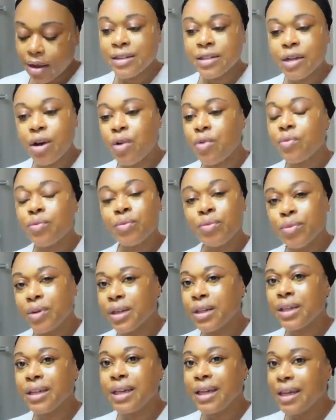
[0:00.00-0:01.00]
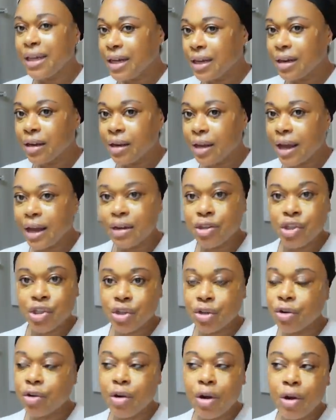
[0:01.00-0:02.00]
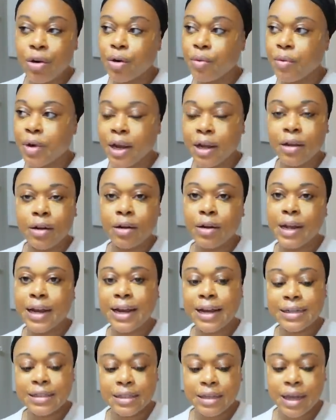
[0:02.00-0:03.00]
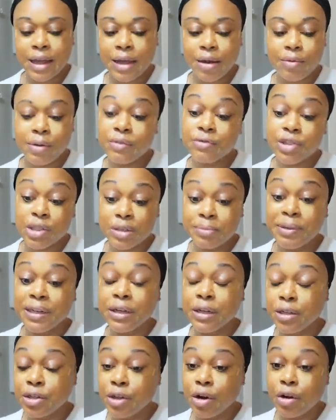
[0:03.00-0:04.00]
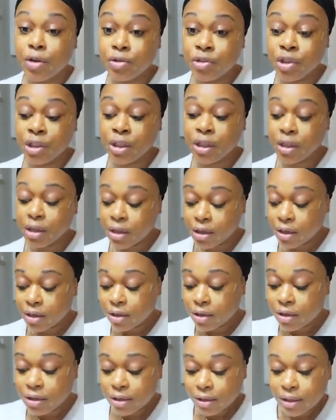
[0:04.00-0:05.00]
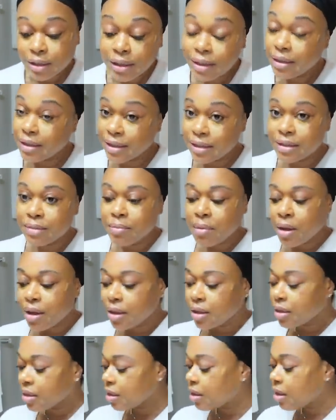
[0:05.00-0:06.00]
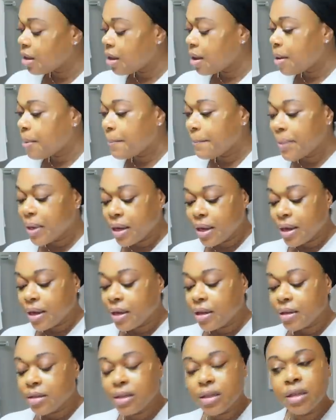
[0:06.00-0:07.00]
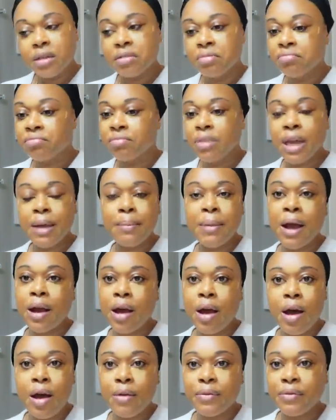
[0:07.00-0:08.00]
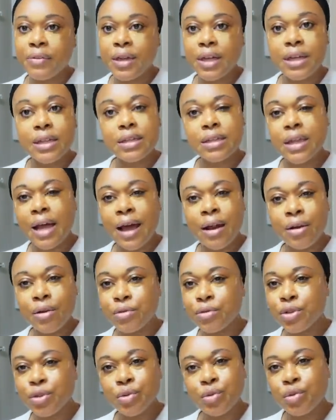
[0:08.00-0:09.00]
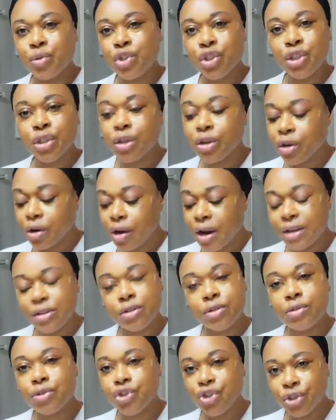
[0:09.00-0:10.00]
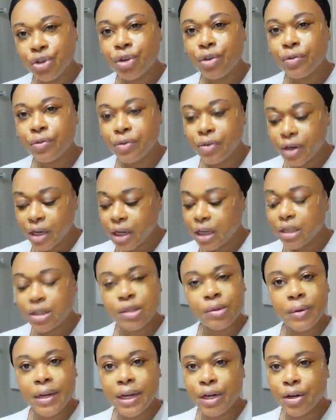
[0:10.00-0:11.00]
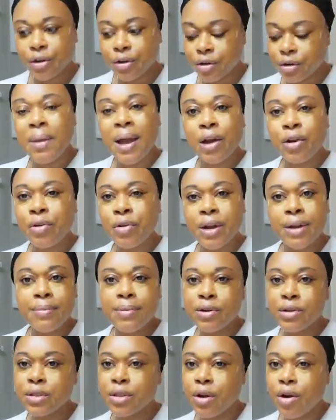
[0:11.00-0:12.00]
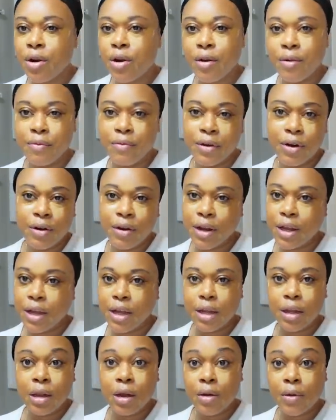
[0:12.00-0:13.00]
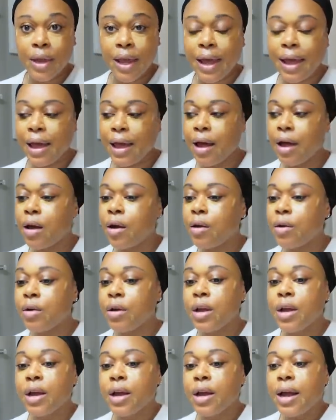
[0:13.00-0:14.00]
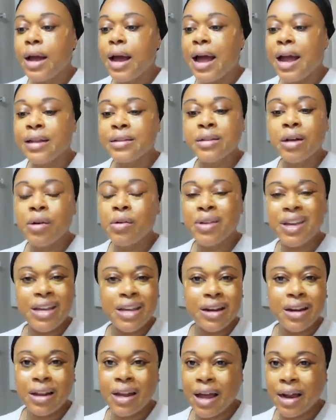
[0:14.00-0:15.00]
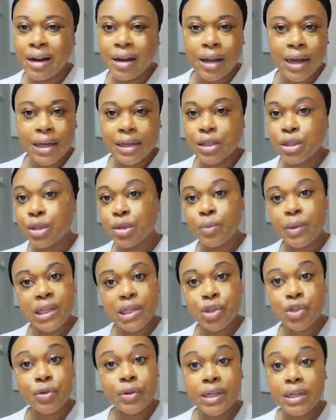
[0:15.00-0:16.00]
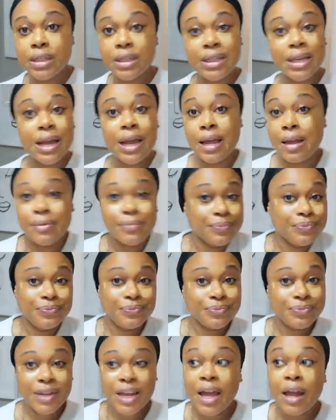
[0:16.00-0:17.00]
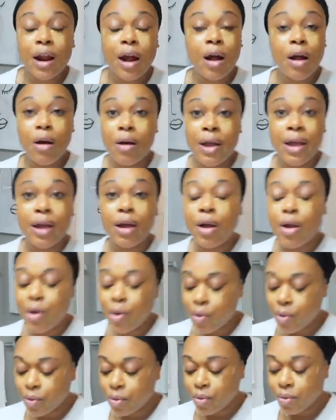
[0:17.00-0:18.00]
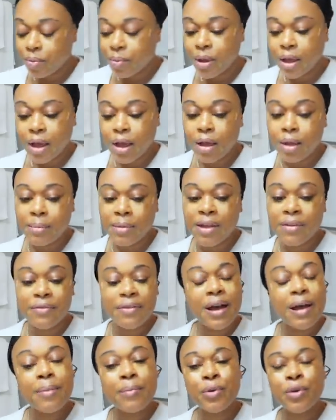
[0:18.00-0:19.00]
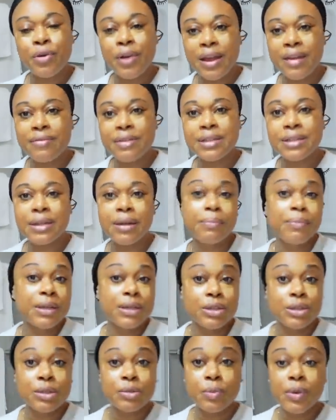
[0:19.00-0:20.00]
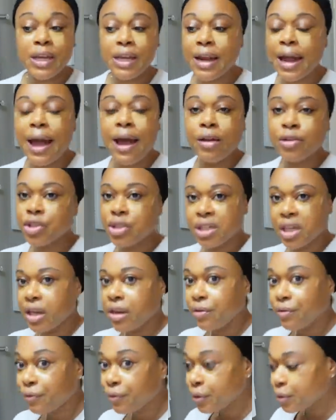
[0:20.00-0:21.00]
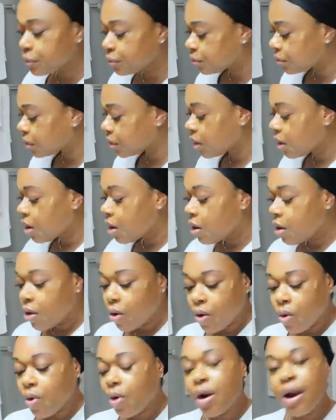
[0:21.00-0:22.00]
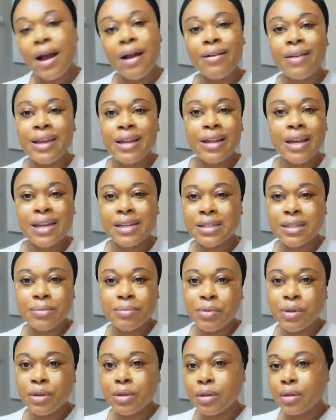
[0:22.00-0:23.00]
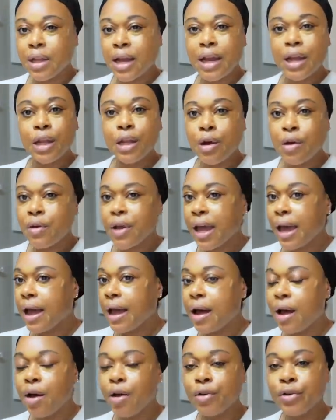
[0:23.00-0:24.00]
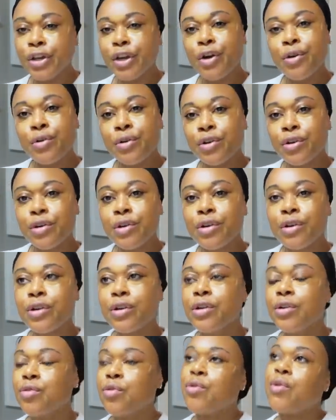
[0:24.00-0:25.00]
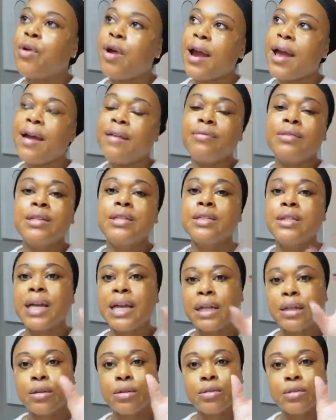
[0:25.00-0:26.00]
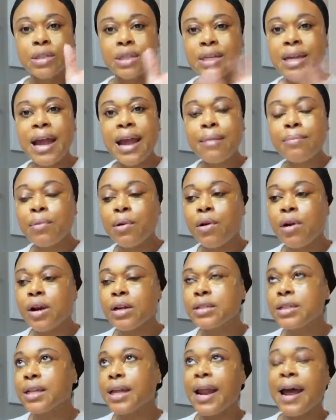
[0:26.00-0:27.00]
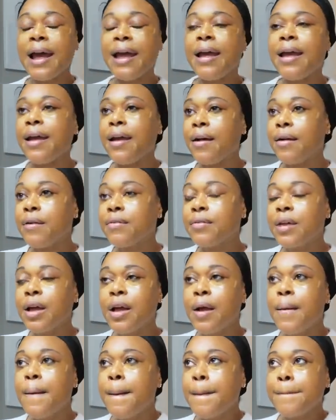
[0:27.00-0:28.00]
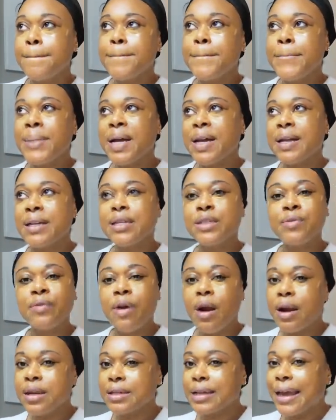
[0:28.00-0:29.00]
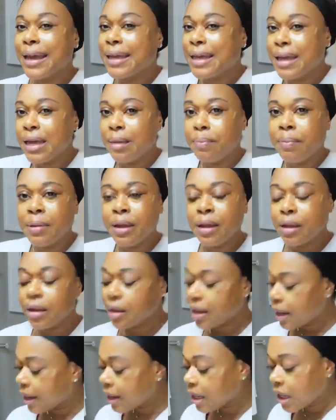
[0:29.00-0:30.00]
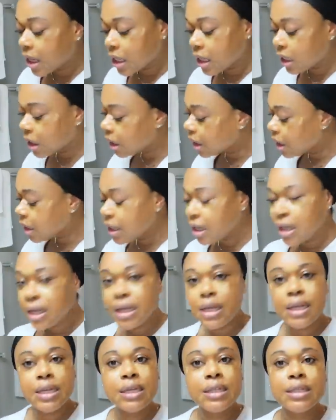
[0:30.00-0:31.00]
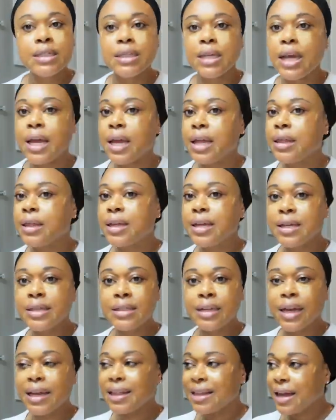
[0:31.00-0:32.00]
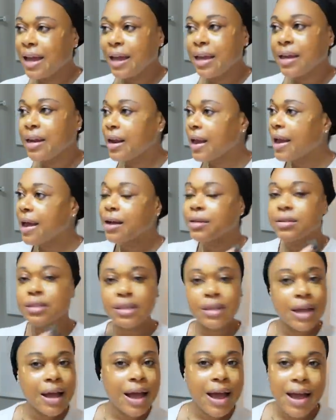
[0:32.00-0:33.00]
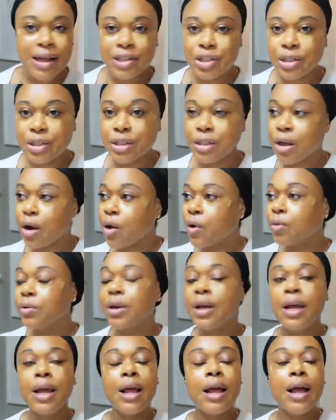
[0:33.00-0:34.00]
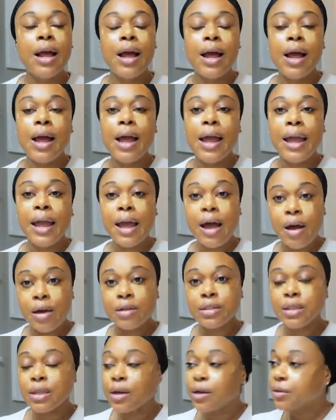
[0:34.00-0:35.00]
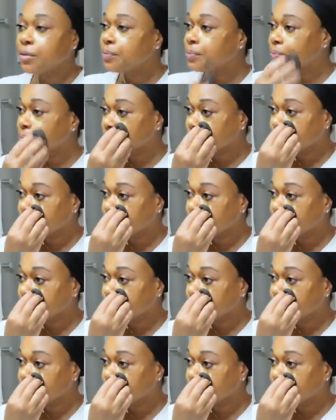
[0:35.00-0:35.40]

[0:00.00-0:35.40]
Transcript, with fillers: I don't really eat a lot of sugar on a regular, like I said, we've just been indulging this month, but in my coffees, I don't do sugar. I do sugar-free sweeteners. My creamers are very low-cal. I don't eat a lot of like sweet treats at all at home. Um, if I'm craving something sweet, I'll just eat fruit or I'll eat like some like low cal yogurt or I have these like little snack bars that I have. But as far as like keeping like cookies and things like that in the house, I just don't. Also,